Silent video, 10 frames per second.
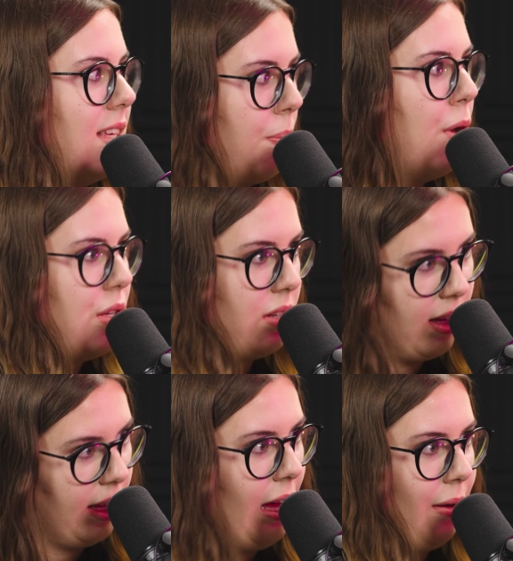it's a
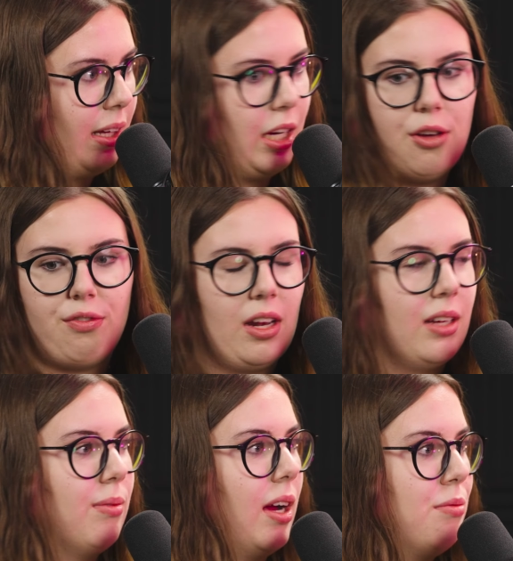personal account. Like I don't feel
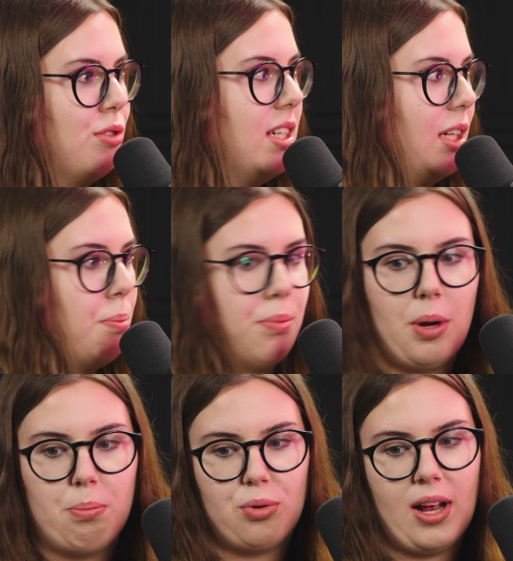I'm reading
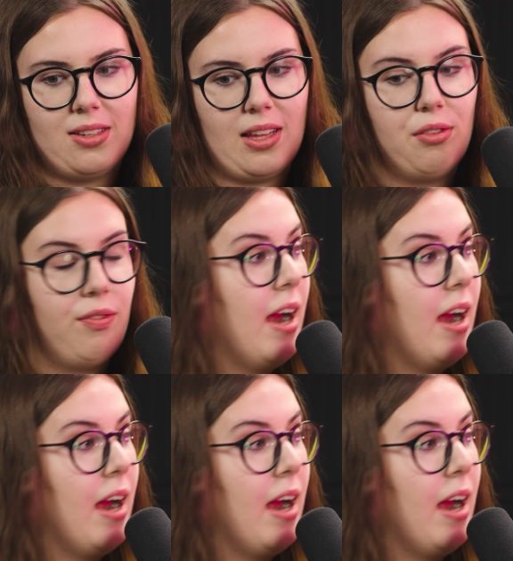a brand that's